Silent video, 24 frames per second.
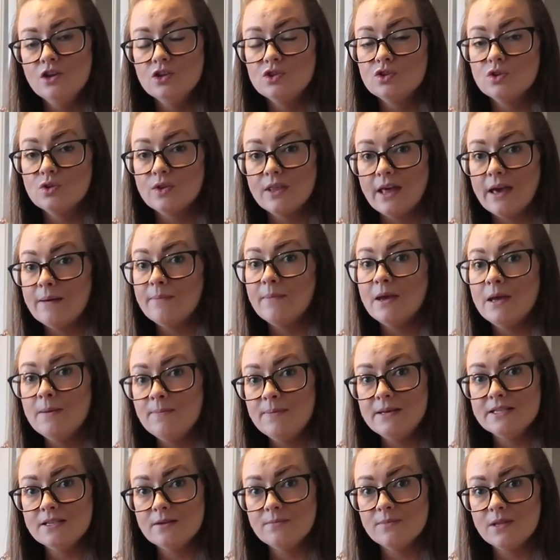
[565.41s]
So that might
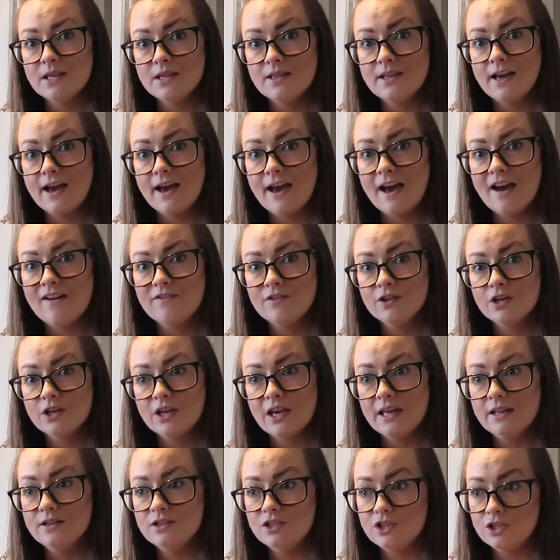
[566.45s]
be something that I have a
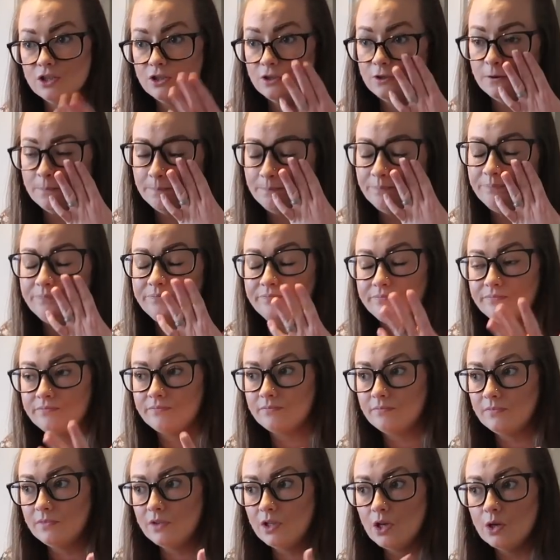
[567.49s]
look into
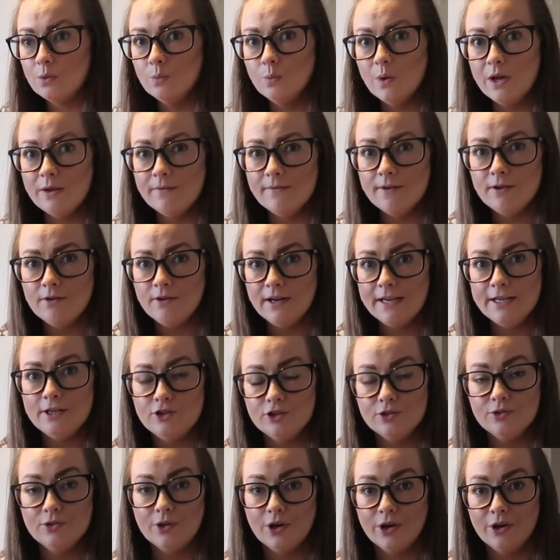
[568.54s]
when we
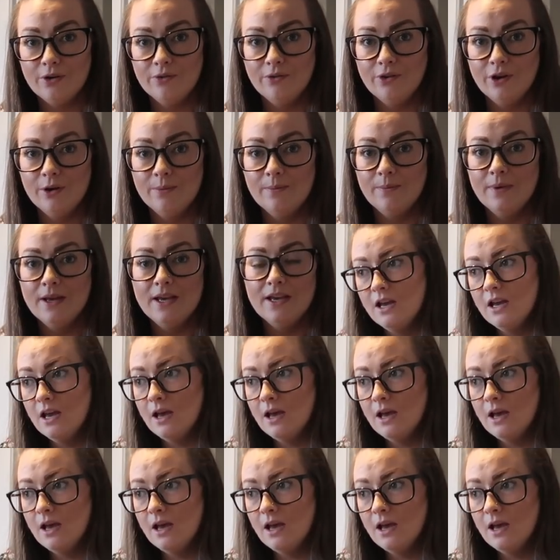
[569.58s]
redo her room.